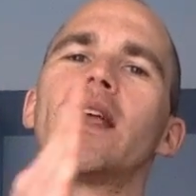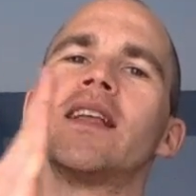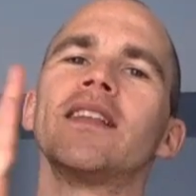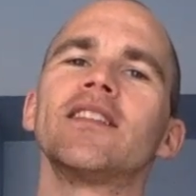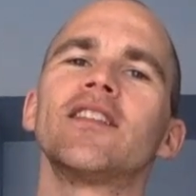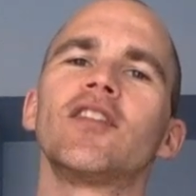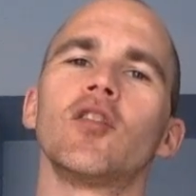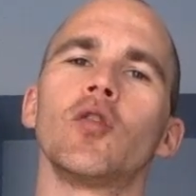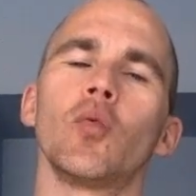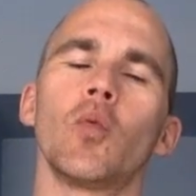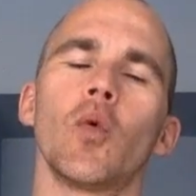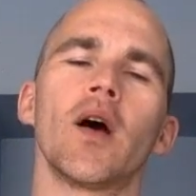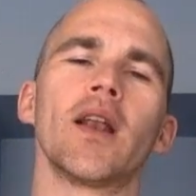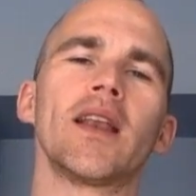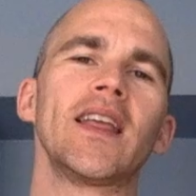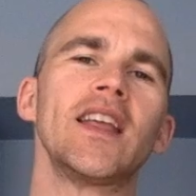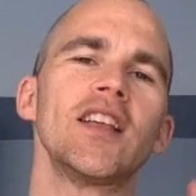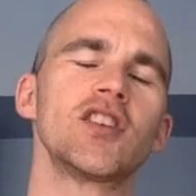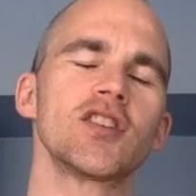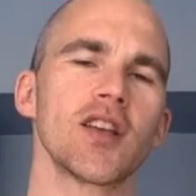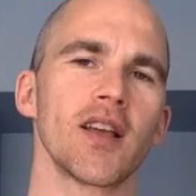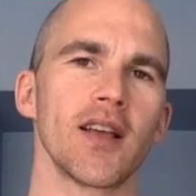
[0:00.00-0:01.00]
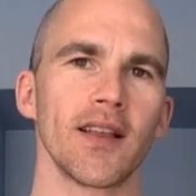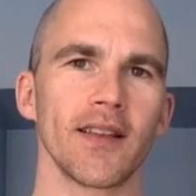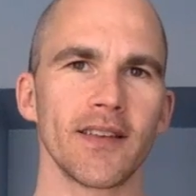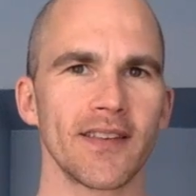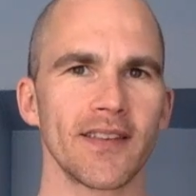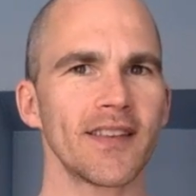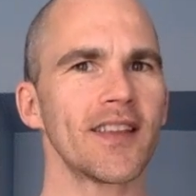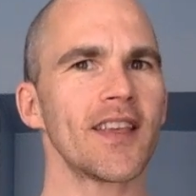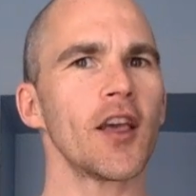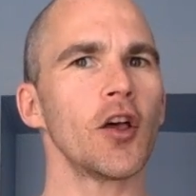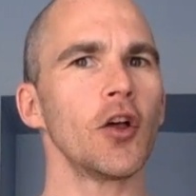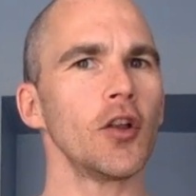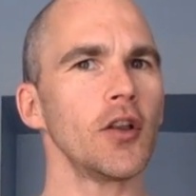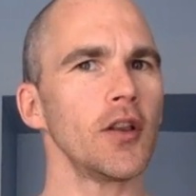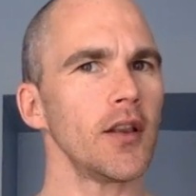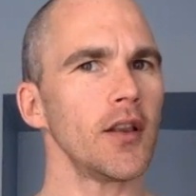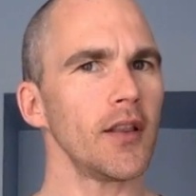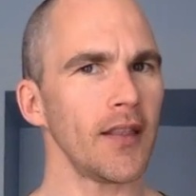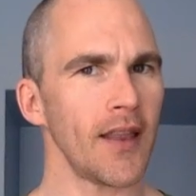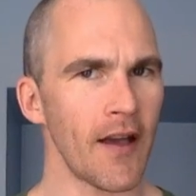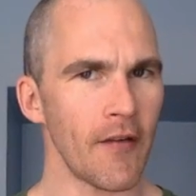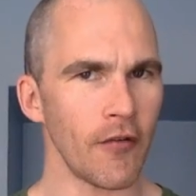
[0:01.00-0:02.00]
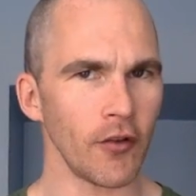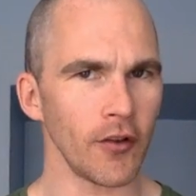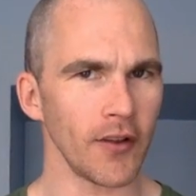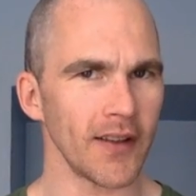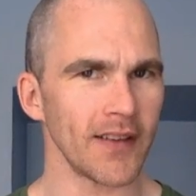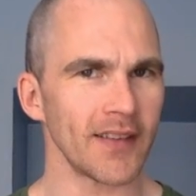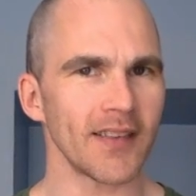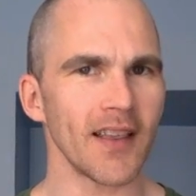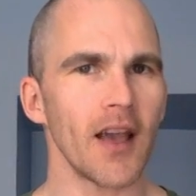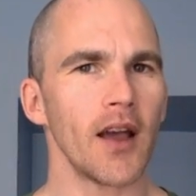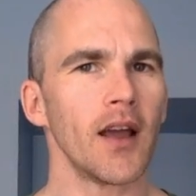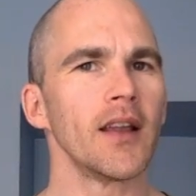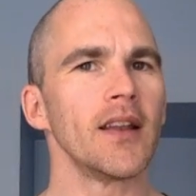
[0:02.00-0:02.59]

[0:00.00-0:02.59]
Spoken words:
into what each skill level is